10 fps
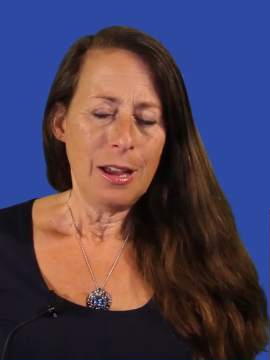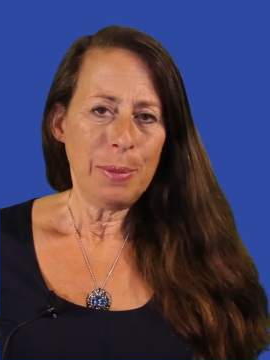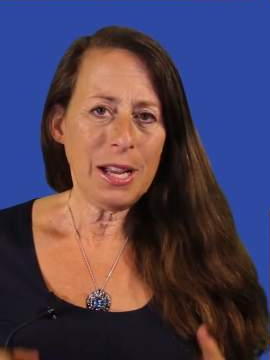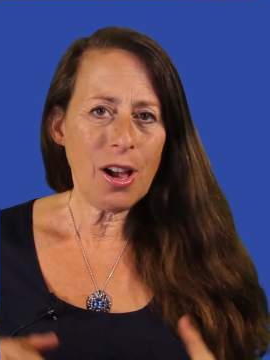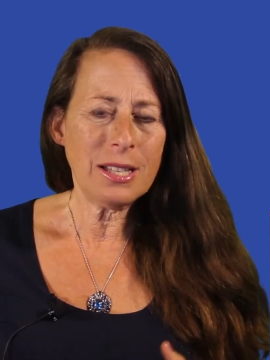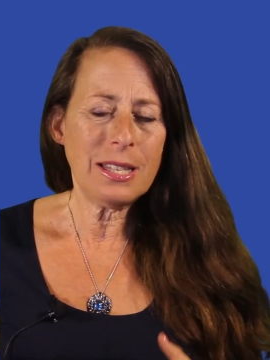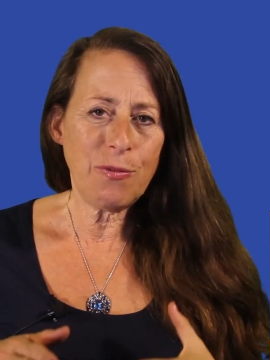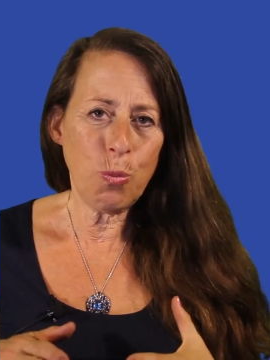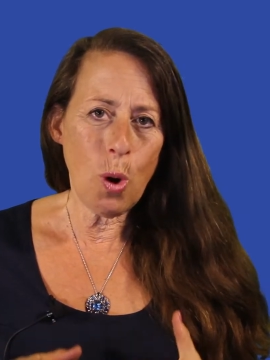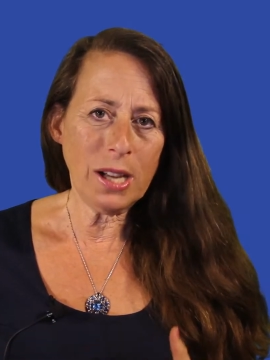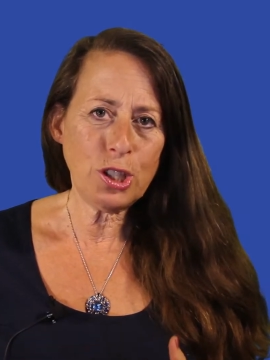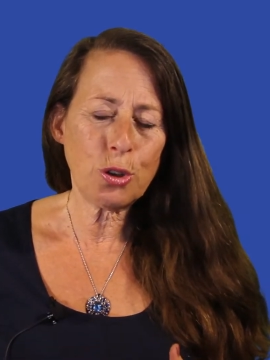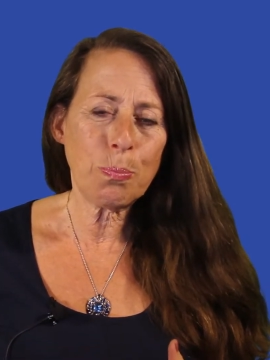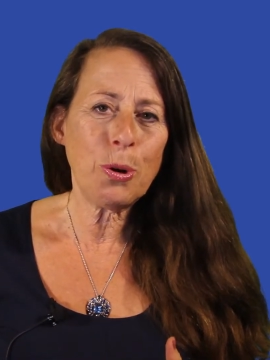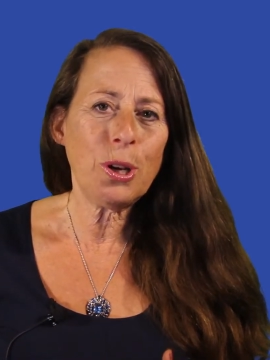Because if what
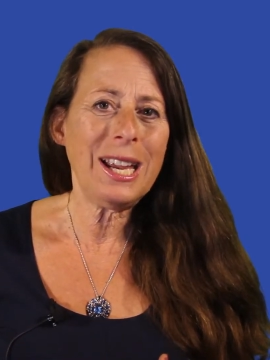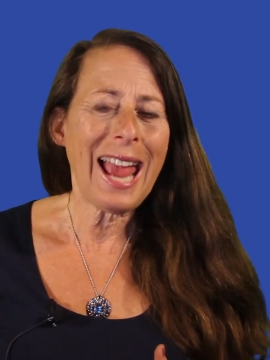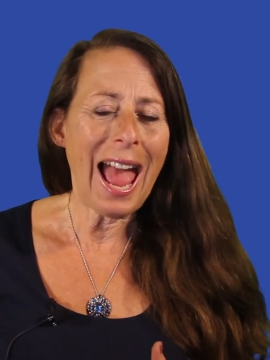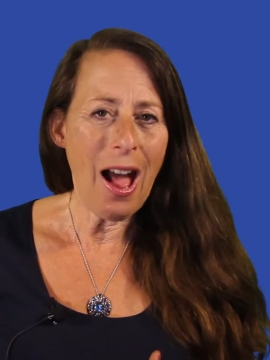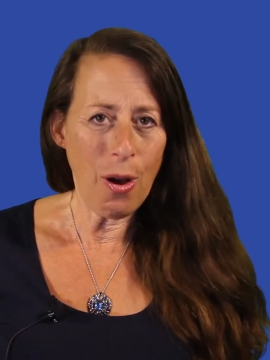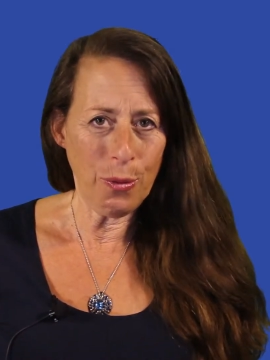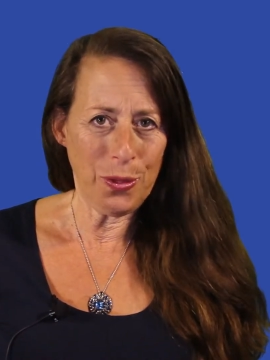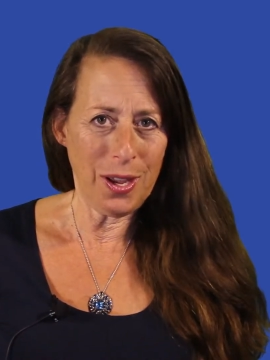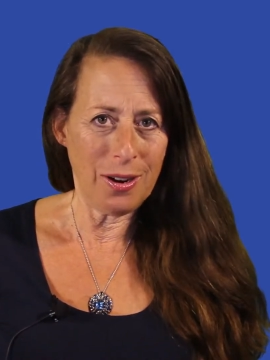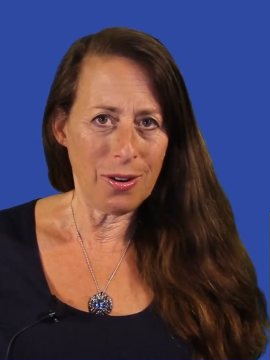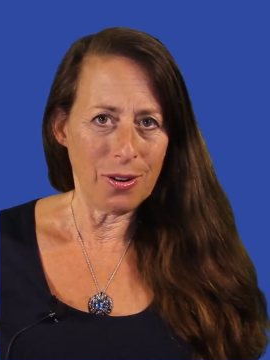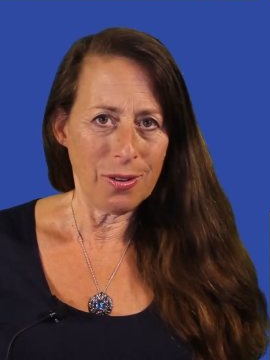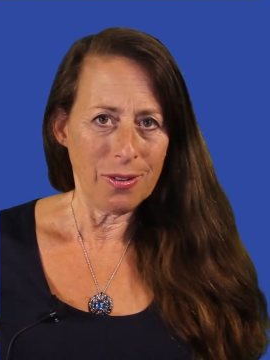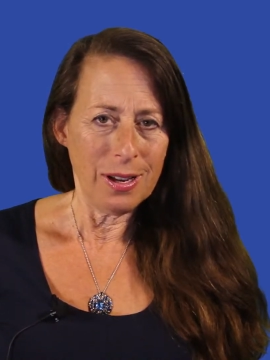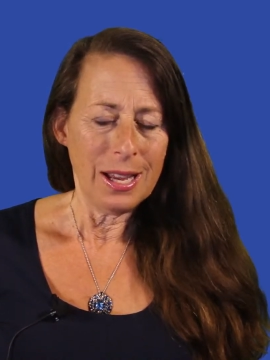you're putting out there
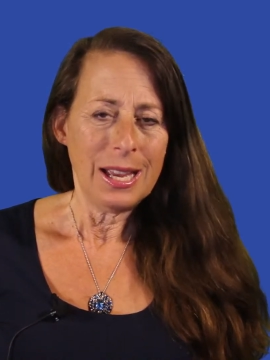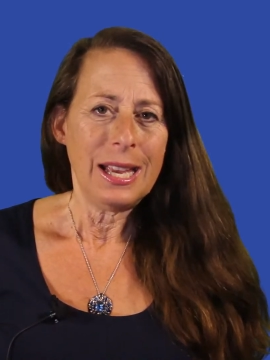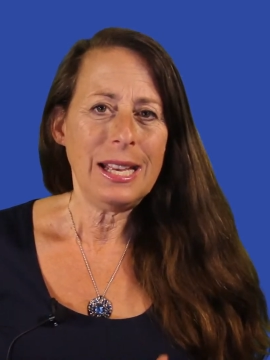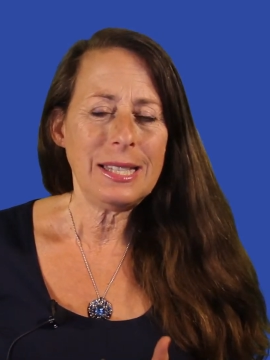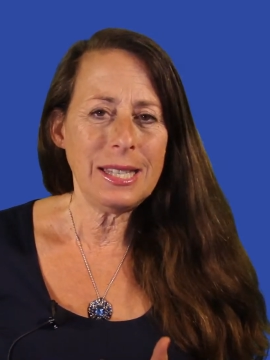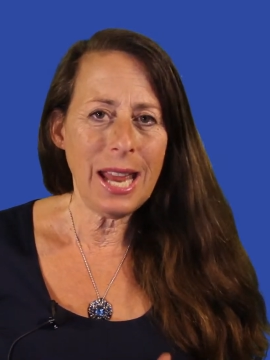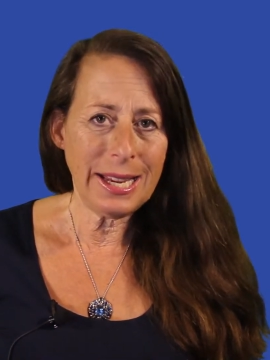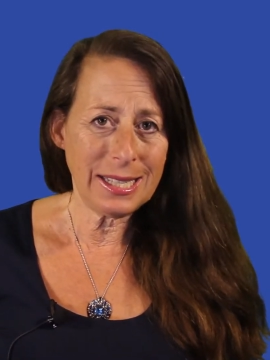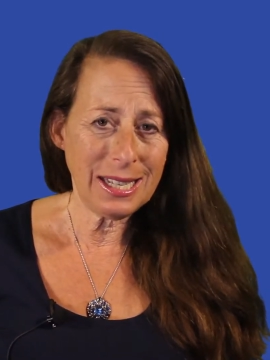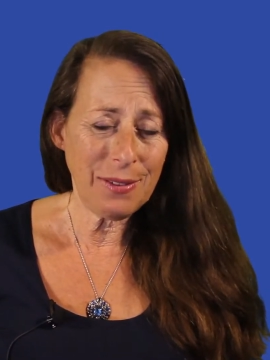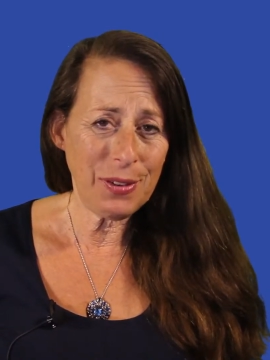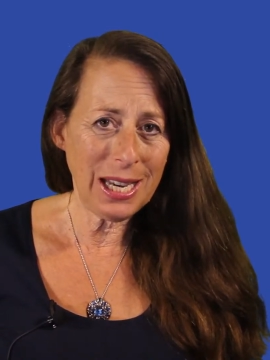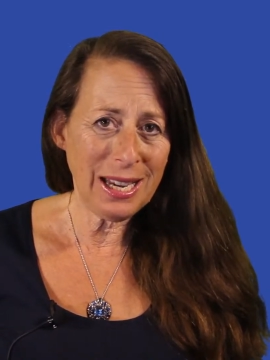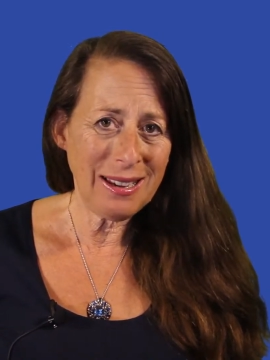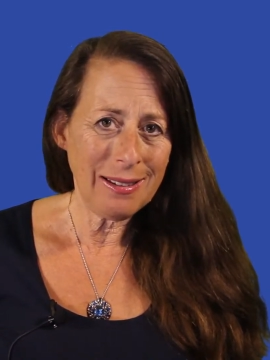is
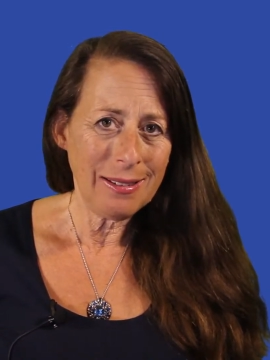negativity,